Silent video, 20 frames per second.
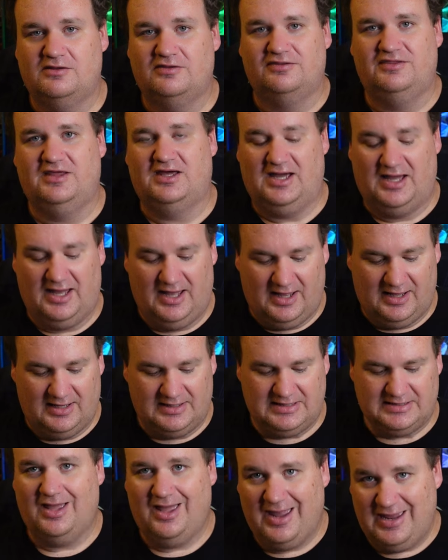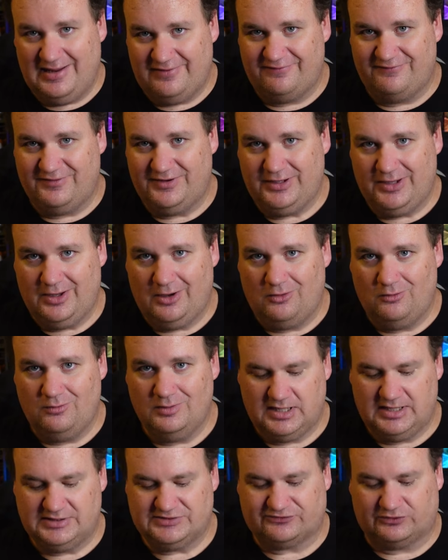The eighth video
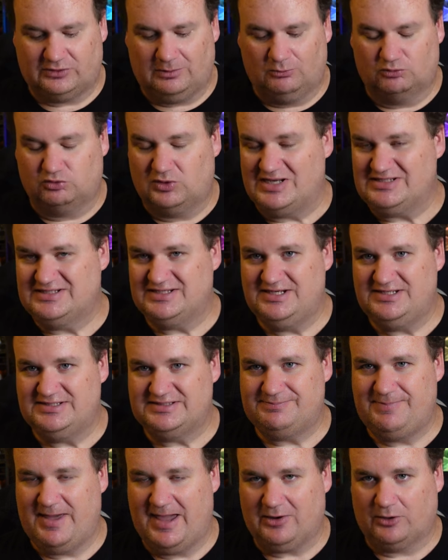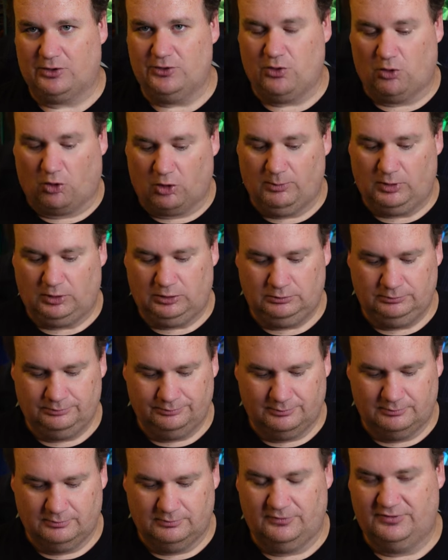is from Resonance Paranormal,
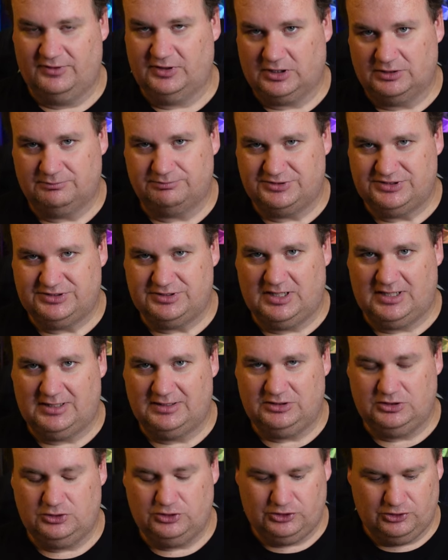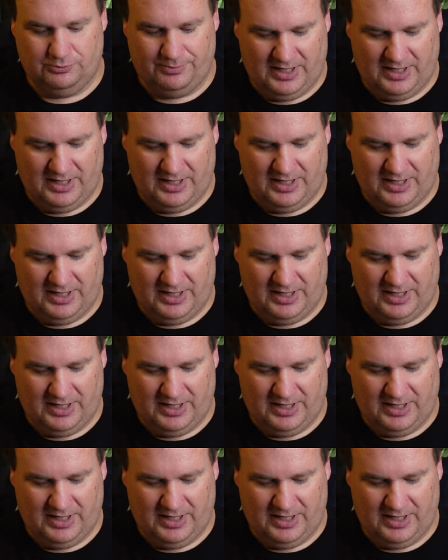their YouTube